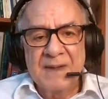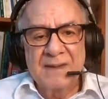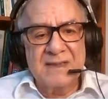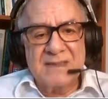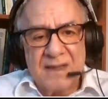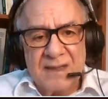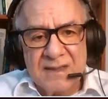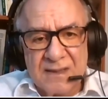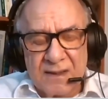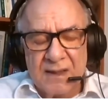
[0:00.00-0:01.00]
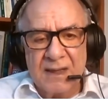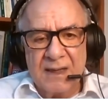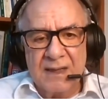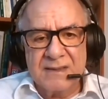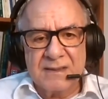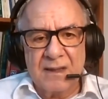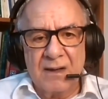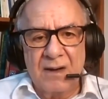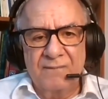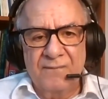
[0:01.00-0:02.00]
this is uh, is
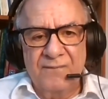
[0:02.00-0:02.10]
uh,